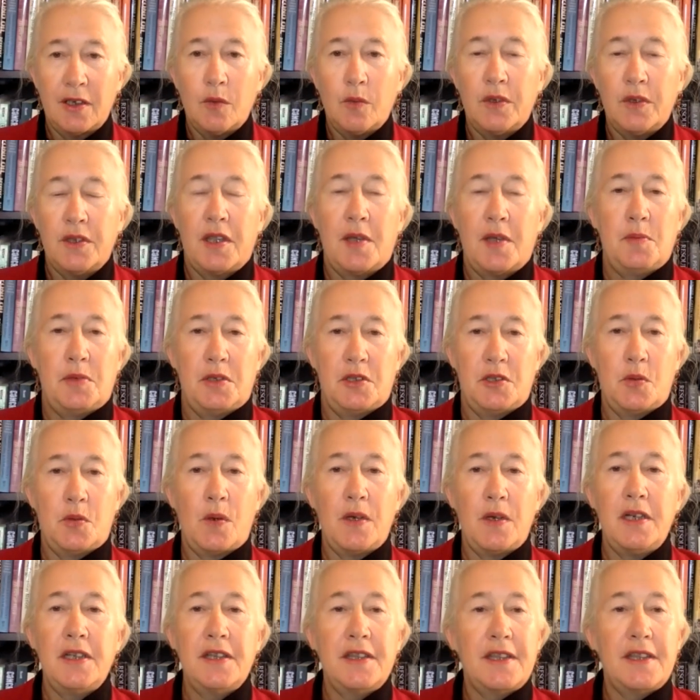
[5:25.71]
with up to
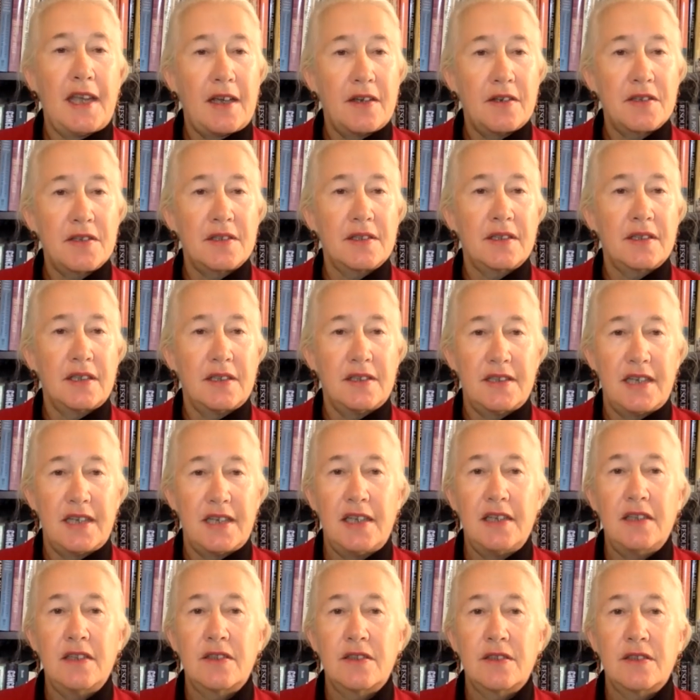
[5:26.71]
twenty thousand
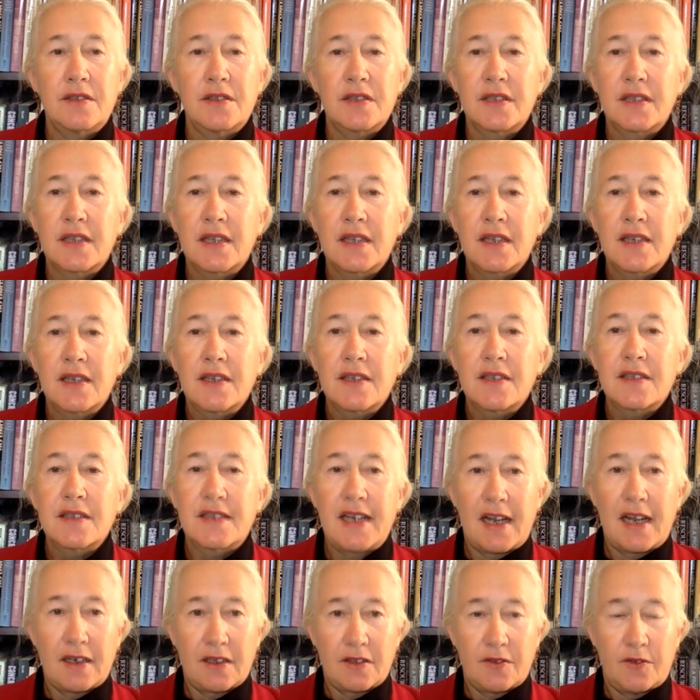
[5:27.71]
containers
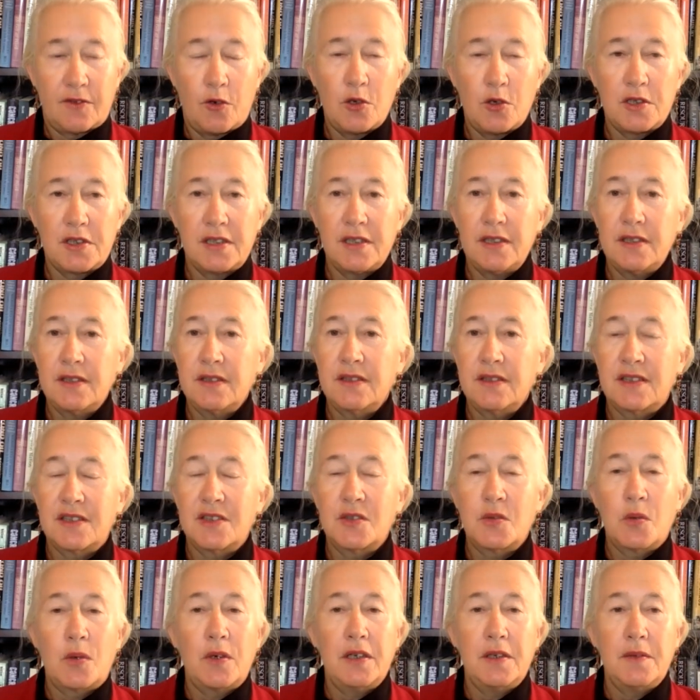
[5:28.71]
stacked fourteen to
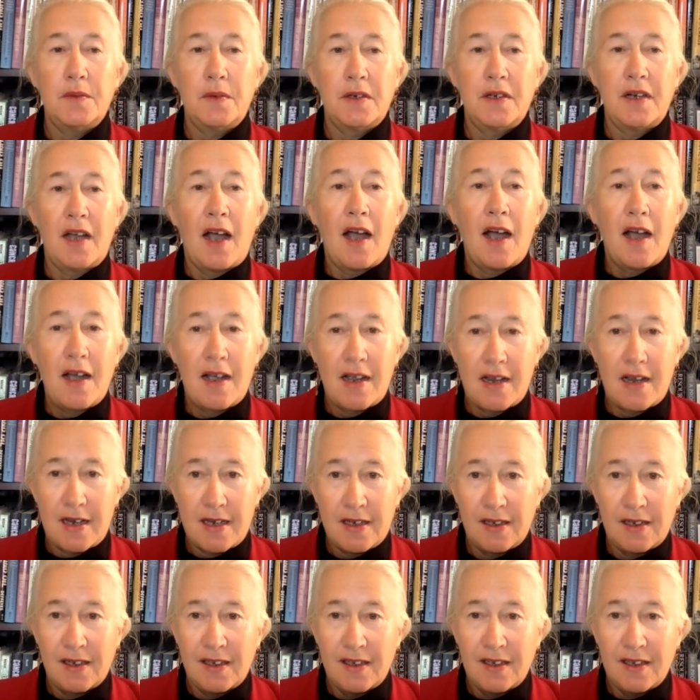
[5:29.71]
twenty-one high.